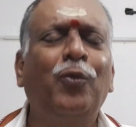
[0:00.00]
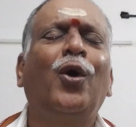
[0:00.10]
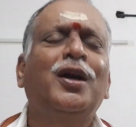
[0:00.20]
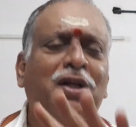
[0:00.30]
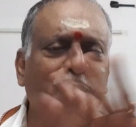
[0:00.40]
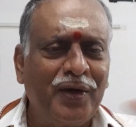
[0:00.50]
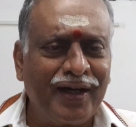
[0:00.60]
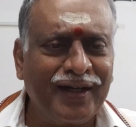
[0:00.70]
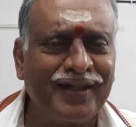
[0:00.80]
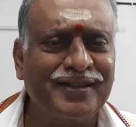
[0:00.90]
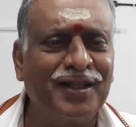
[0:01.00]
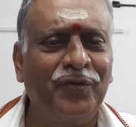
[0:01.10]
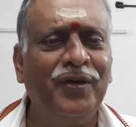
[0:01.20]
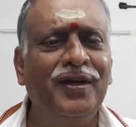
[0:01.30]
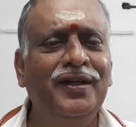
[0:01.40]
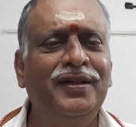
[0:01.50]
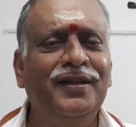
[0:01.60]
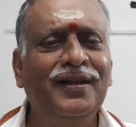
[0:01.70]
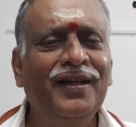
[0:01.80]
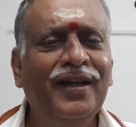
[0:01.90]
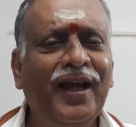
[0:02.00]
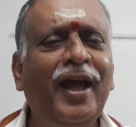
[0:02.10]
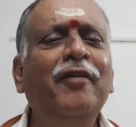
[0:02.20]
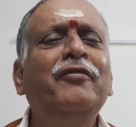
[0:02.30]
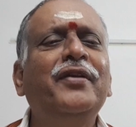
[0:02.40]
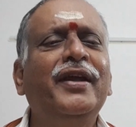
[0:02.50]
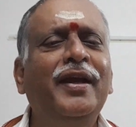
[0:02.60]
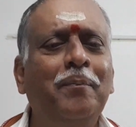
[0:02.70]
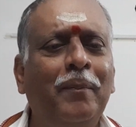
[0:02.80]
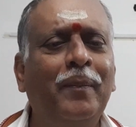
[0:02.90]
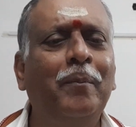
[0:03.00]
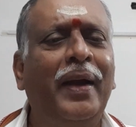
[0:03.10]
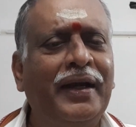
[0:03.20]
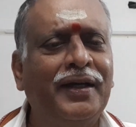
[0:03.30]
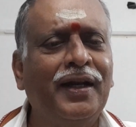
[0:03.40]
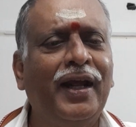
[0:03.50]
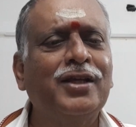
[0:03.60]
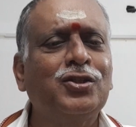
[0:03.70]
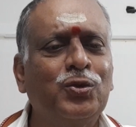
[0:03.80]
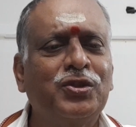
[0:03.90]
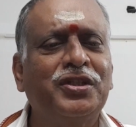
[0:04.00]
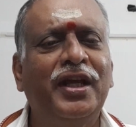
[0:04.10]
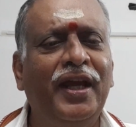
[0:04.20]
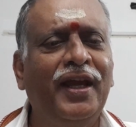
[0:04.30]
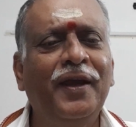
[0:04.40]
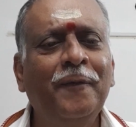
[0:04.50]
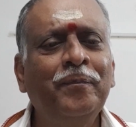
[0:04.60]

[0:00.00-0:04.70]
Whatever it is, the world, every matter has to stay.